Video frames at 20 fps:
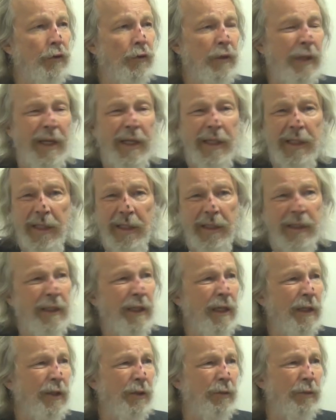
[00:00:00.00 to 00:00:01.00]
You can't get in
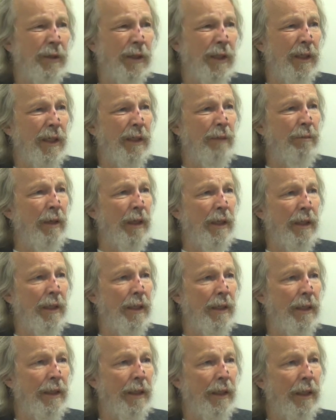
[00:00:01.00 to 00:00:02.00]
touch with
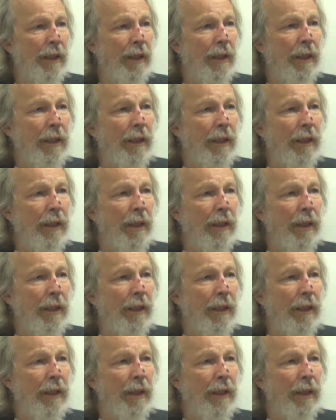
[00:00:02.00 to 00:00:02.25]
anybody,